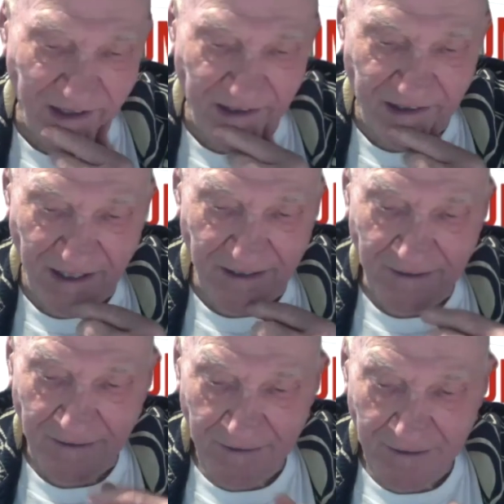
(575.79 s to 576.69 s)
uh,
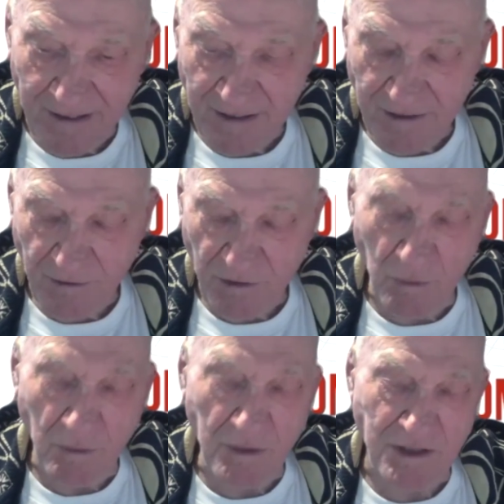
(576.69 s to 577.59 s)
you
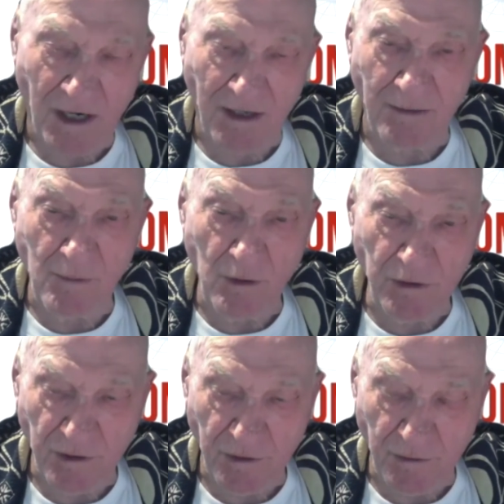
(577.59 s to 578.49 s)
were talking about
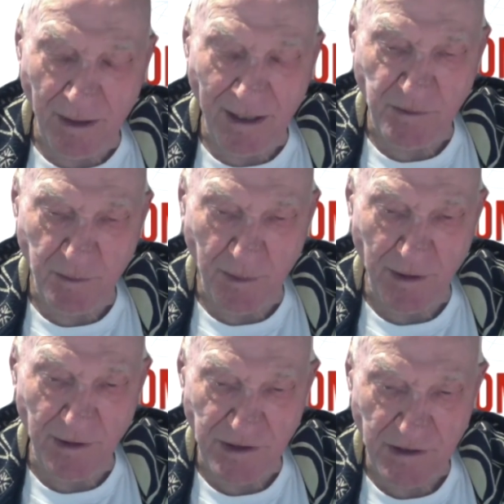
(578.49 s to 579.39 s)
your great
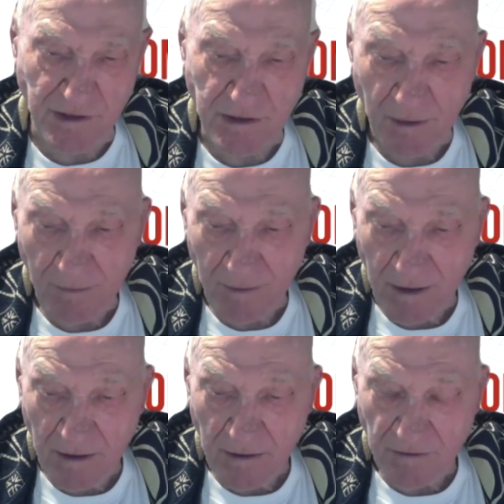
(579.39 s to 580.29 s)
experiences
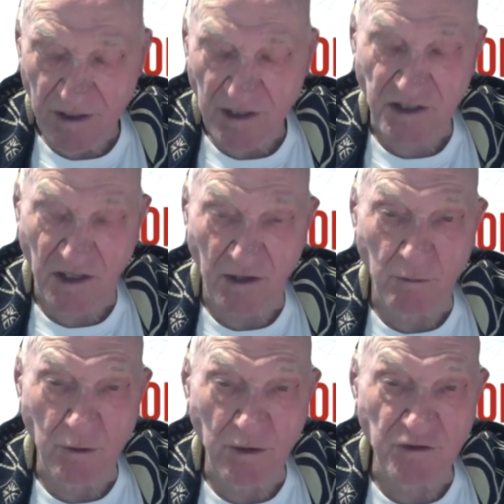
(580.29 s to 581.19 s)
that started
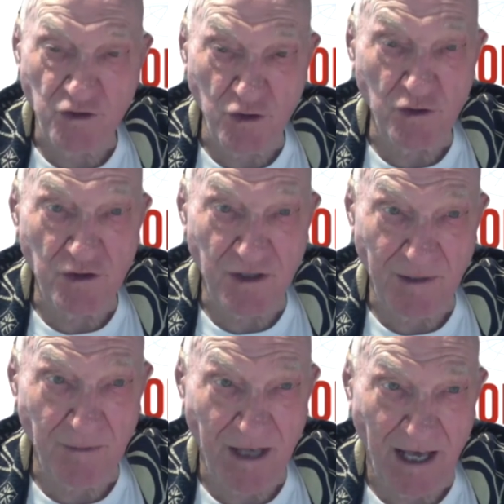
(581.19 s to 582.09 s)
with Junior Team
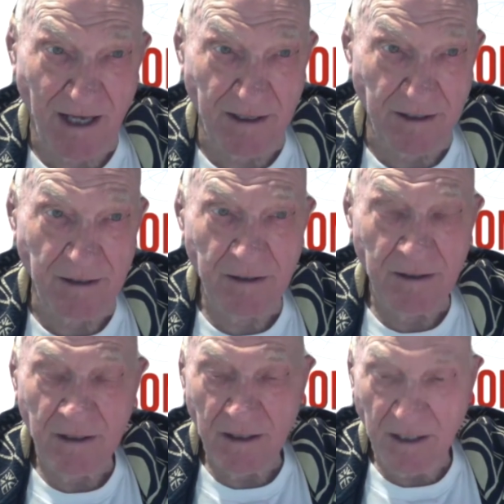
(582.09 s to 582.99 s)
Canada
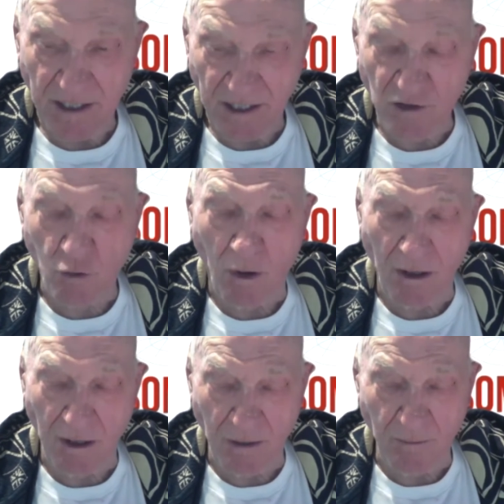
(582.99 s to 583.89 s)
in
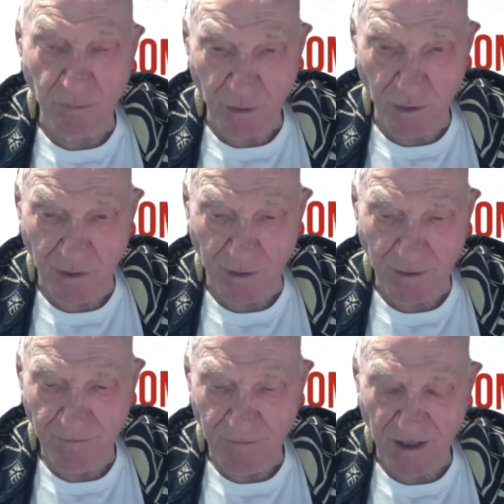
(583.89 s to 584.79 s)
Kuala Lumpur
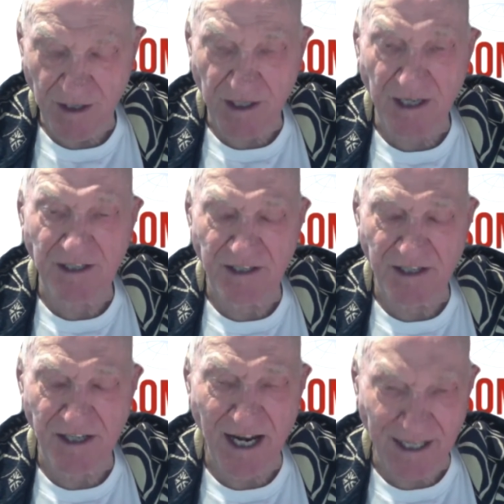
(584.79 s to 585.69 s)
in
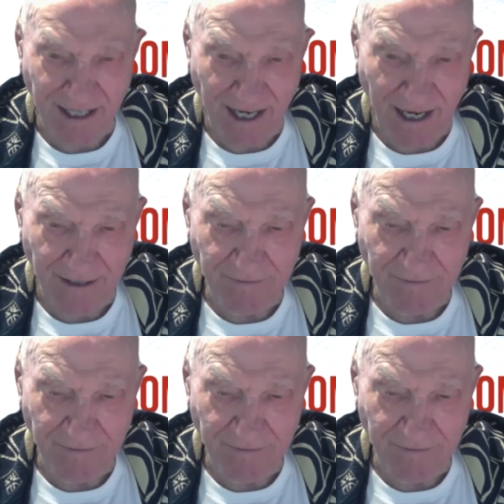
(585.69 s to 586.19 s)
1999.